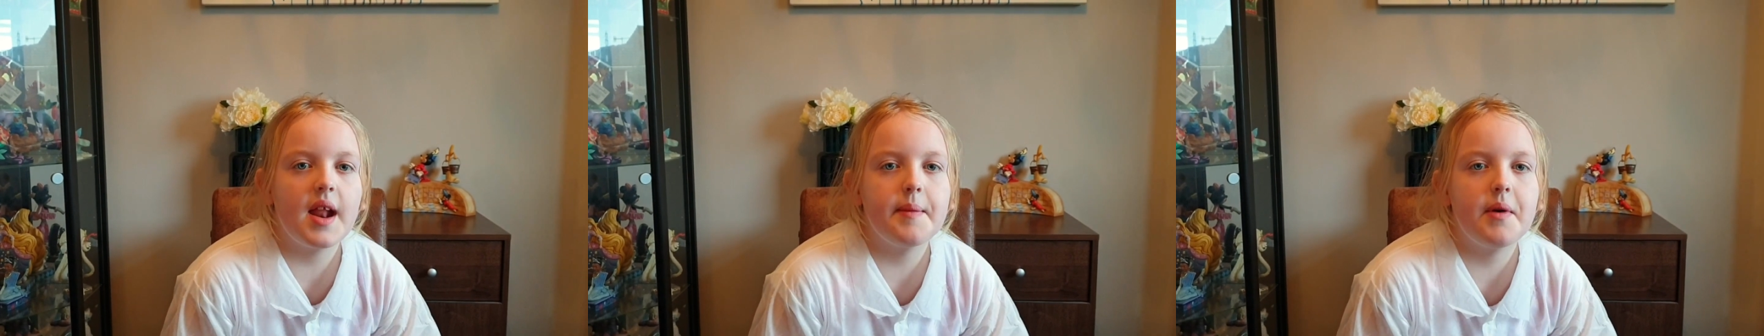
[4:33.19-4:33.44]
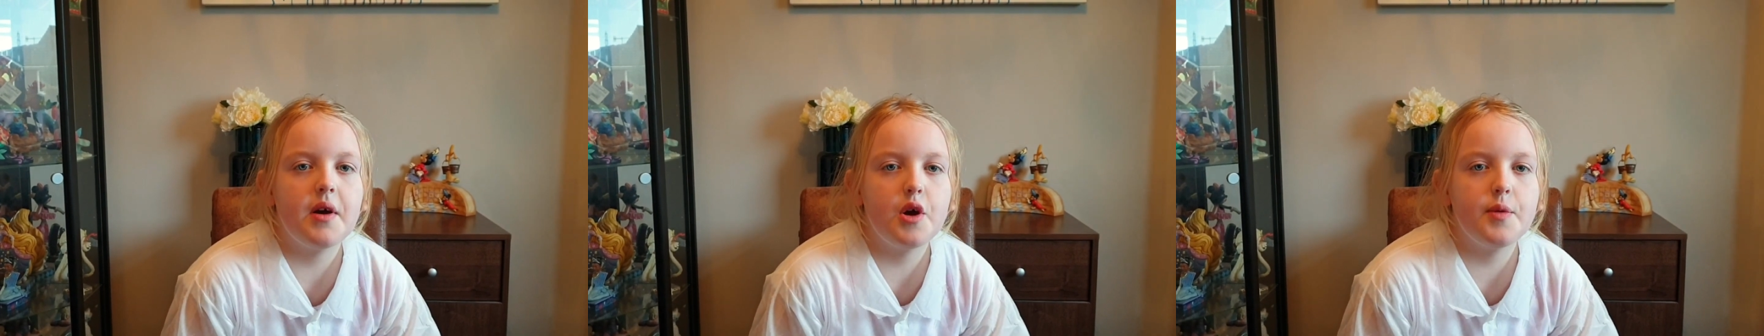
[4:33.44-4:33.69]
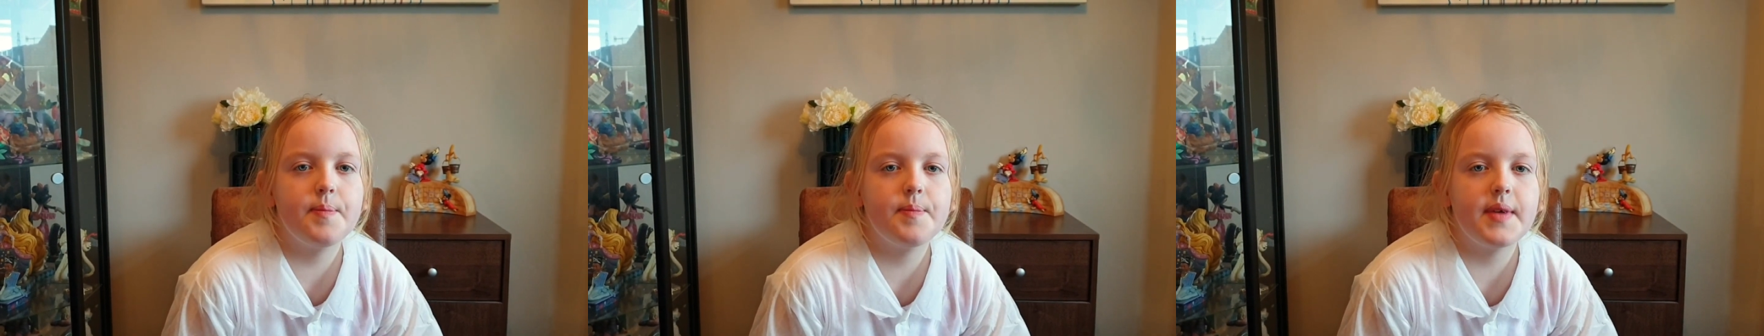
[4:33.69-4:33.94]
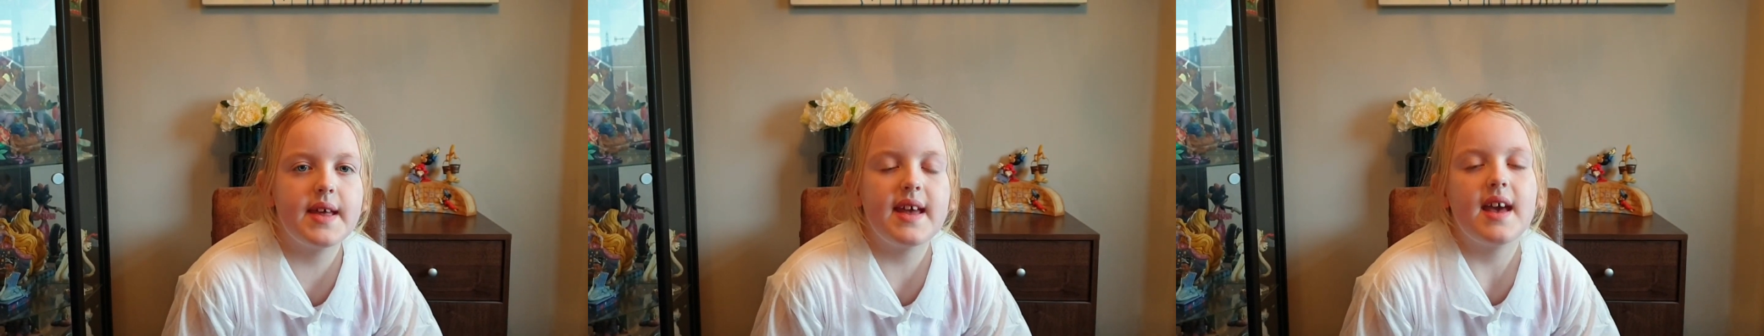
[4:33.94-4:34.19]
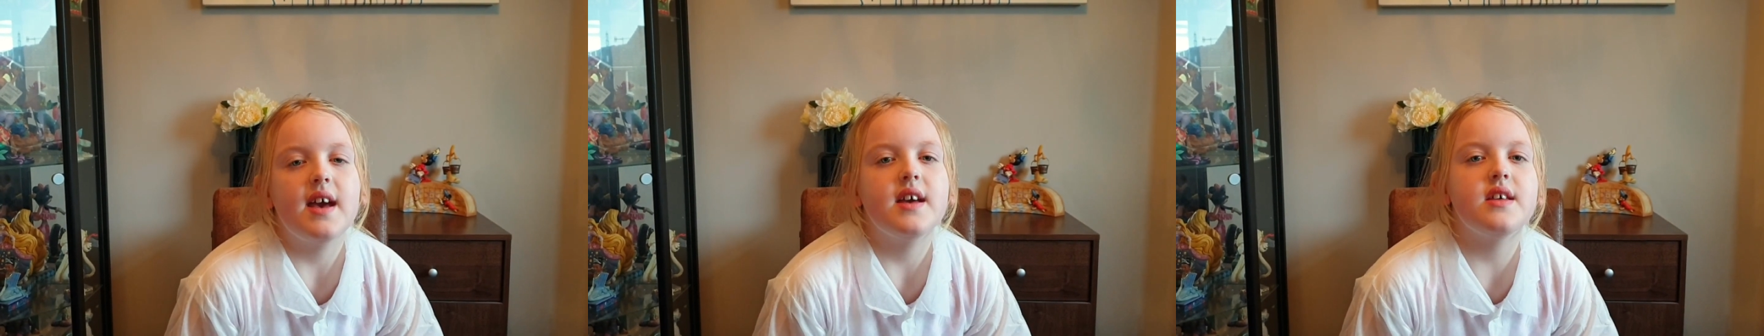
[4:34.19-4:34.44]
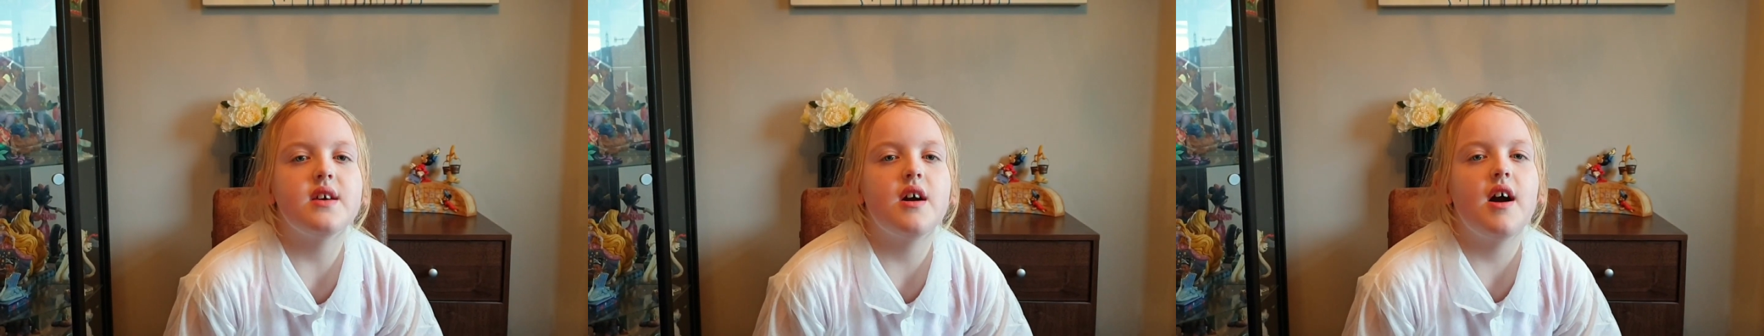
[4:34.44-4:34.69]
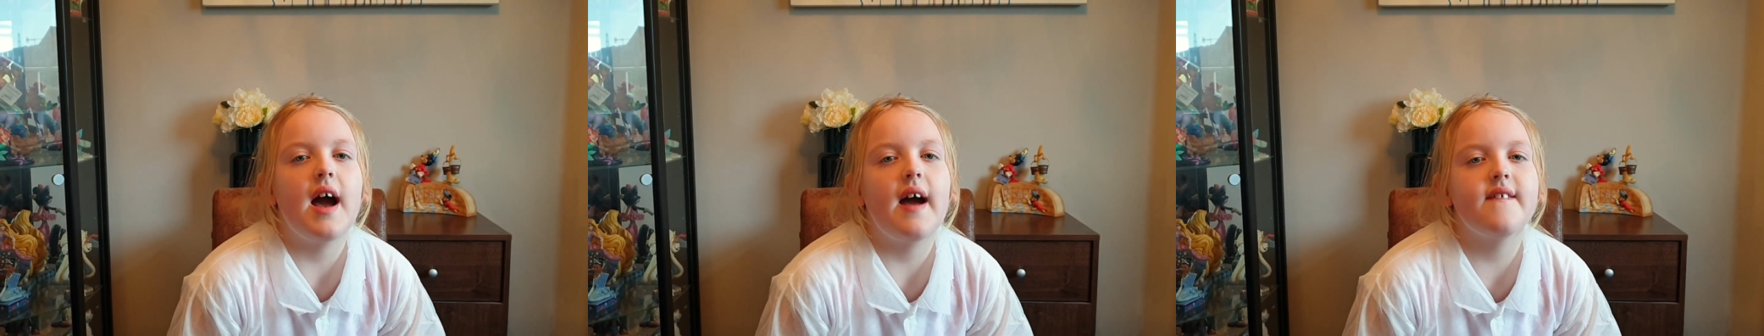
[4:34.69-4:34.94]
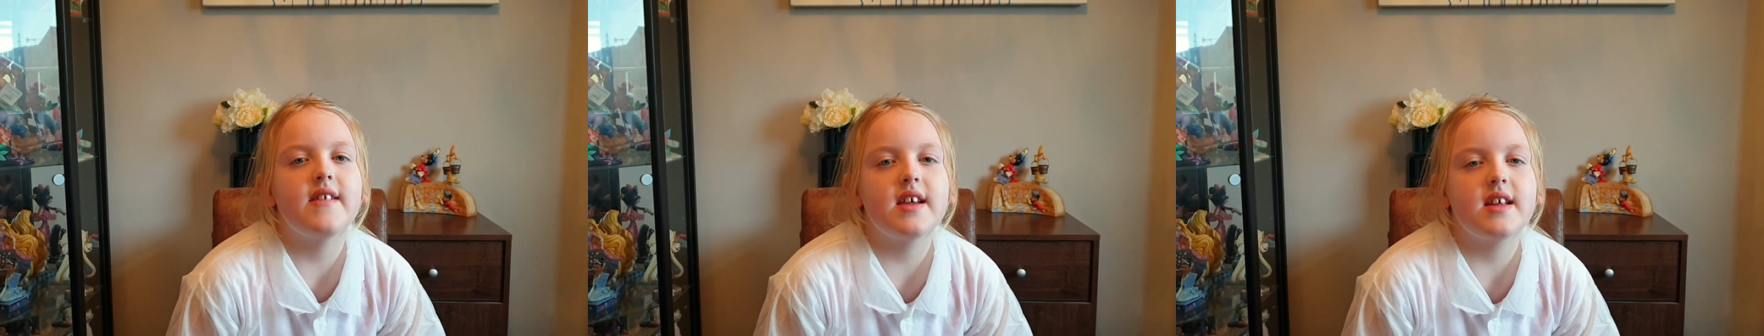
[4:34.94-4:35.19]
I'm hoping you're
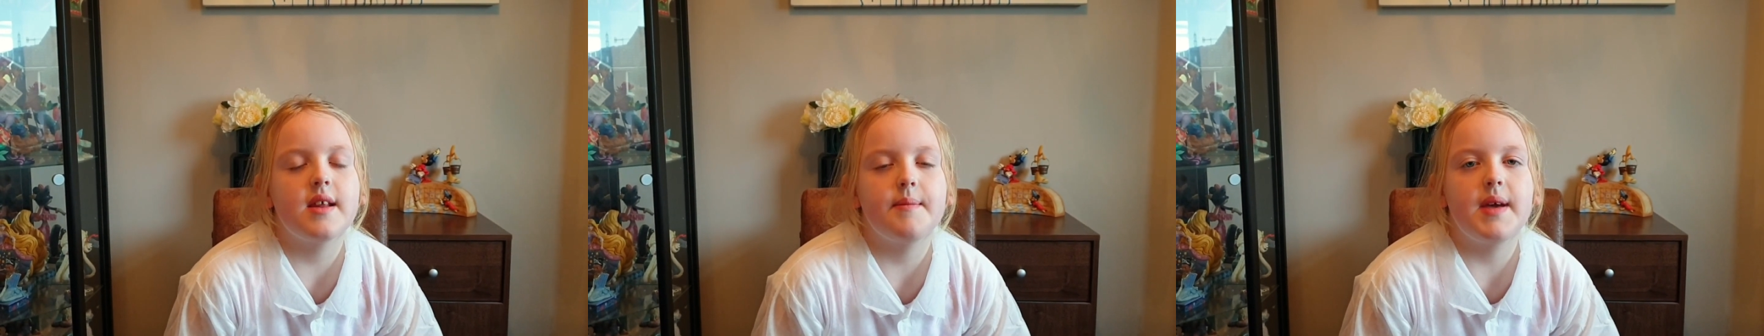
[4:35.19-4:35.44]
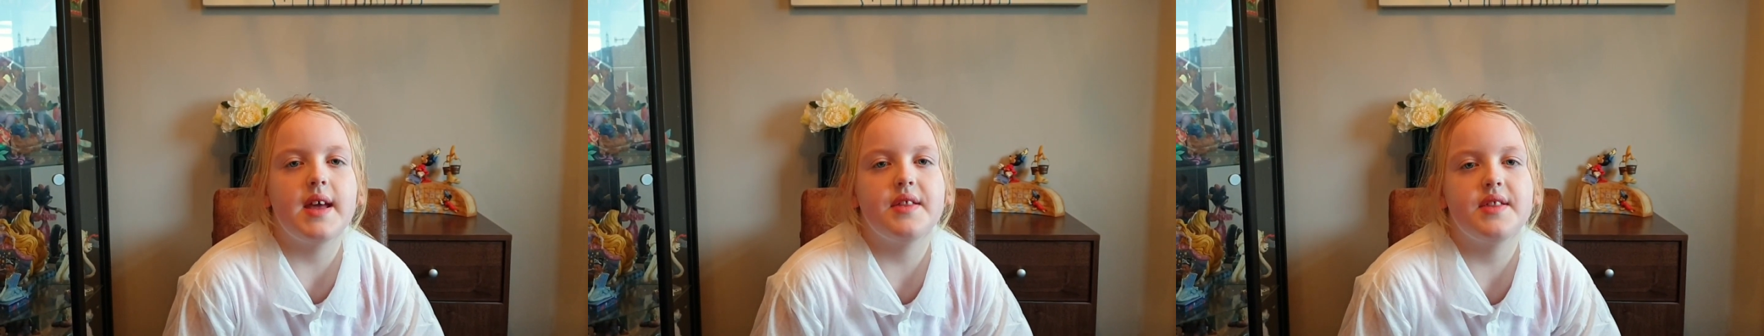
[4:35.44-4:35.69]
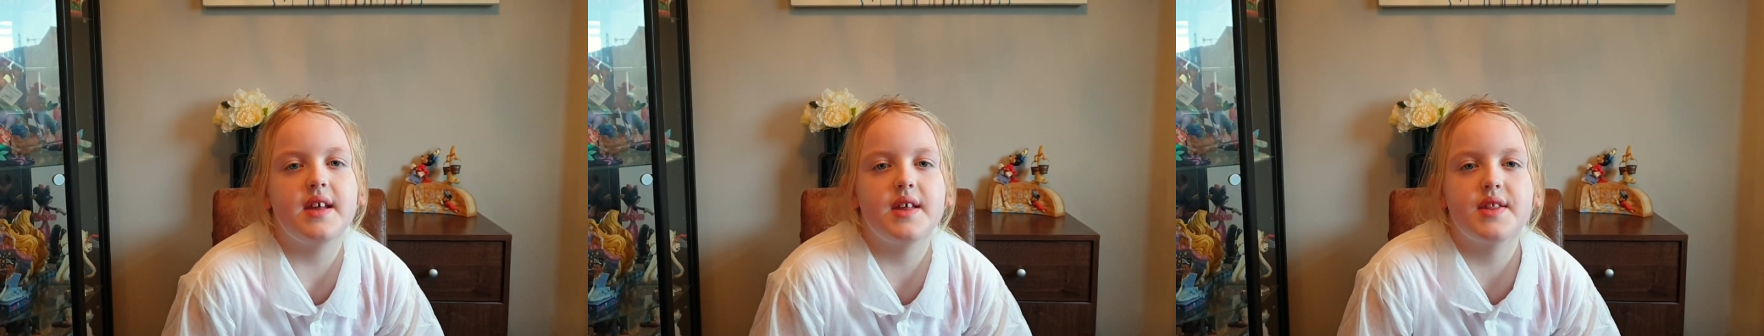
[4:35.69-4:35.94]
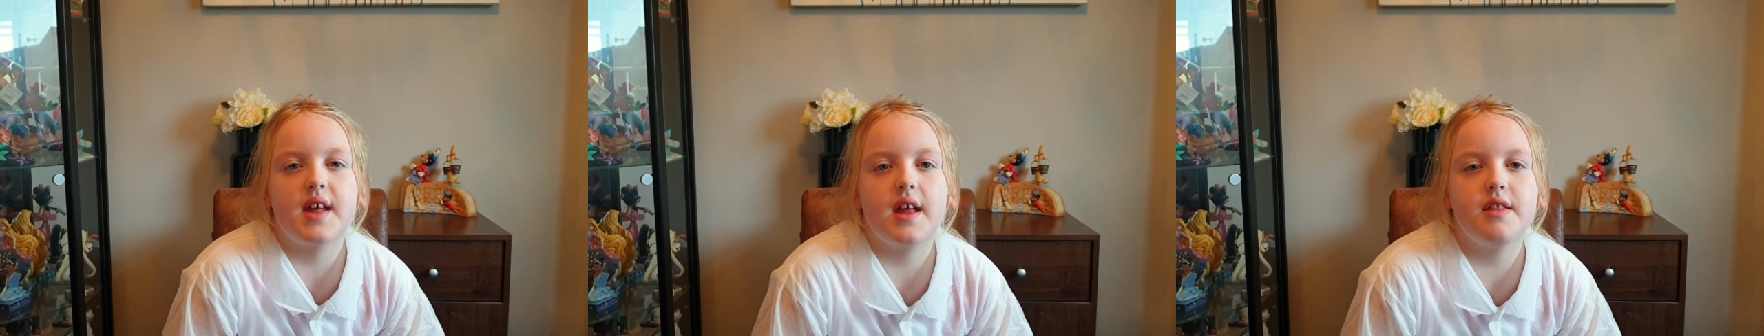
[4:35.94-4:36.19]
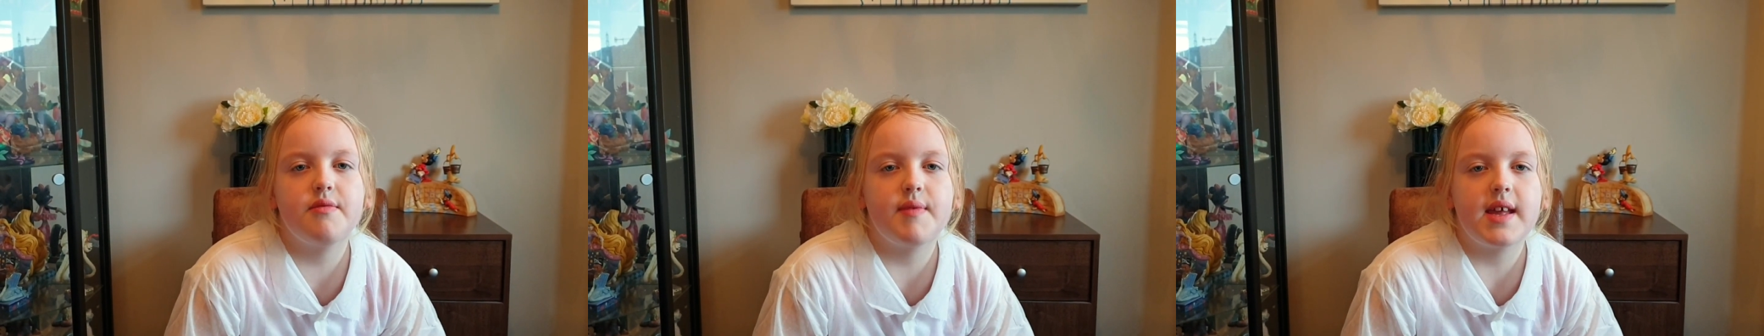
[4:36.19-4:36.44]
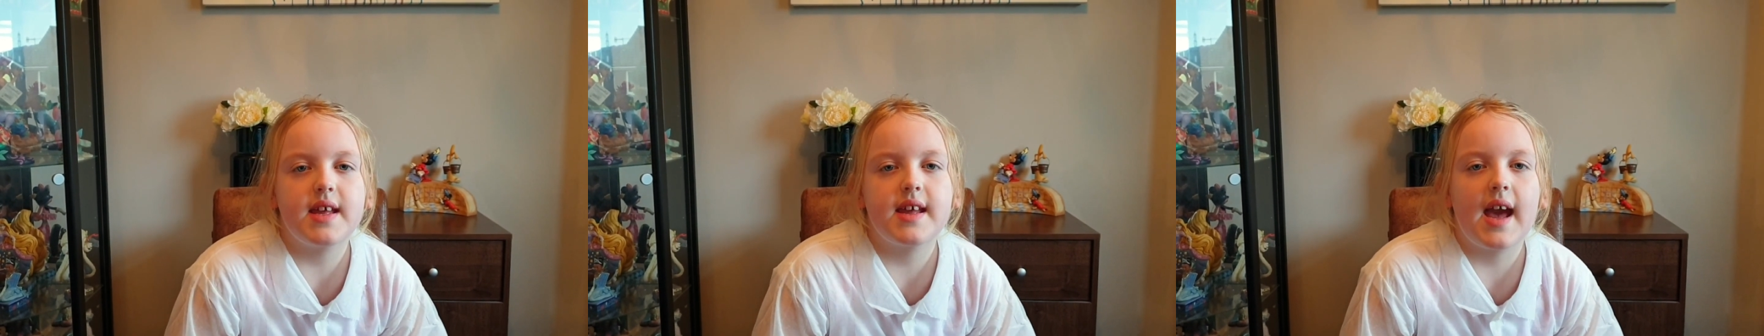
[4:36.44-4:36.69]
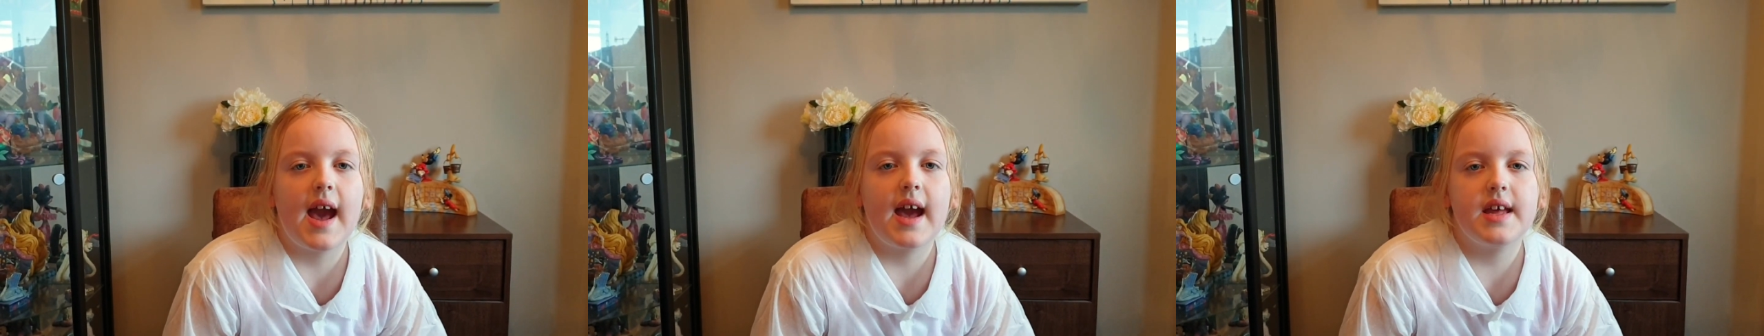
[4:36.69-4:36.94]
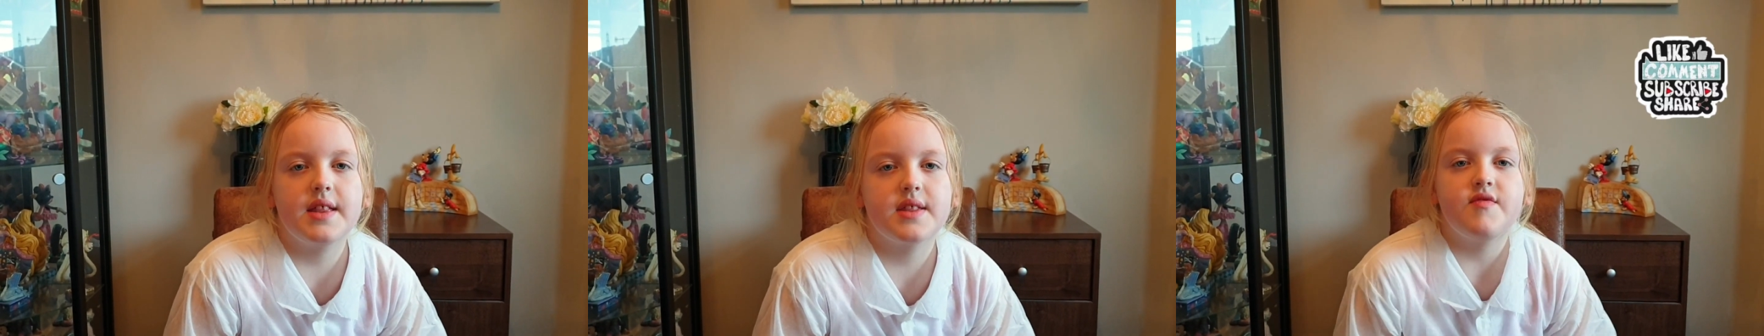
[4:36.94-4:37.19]
having an amazing science week,
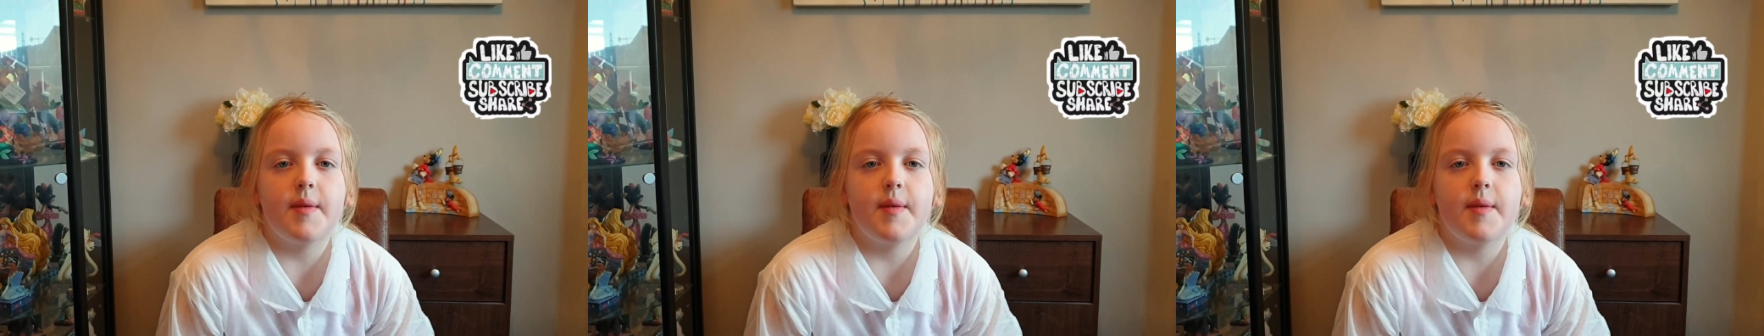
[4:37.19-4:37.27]
guys.